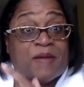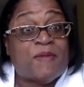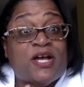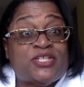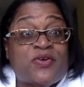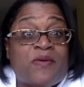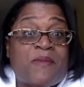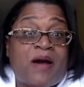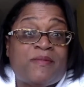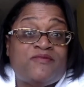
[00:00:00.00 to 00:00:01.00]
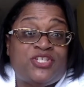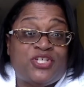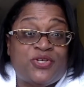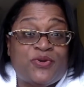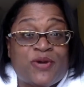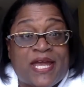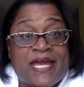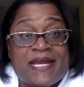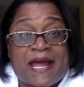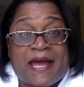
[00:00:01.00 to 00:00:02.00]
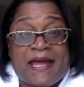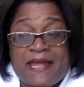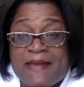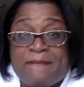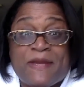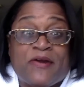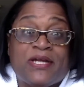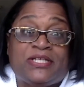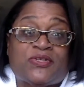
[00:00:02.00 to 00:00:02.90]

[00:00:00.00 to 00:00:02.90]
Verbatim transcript: also a mom of 2 and I am married.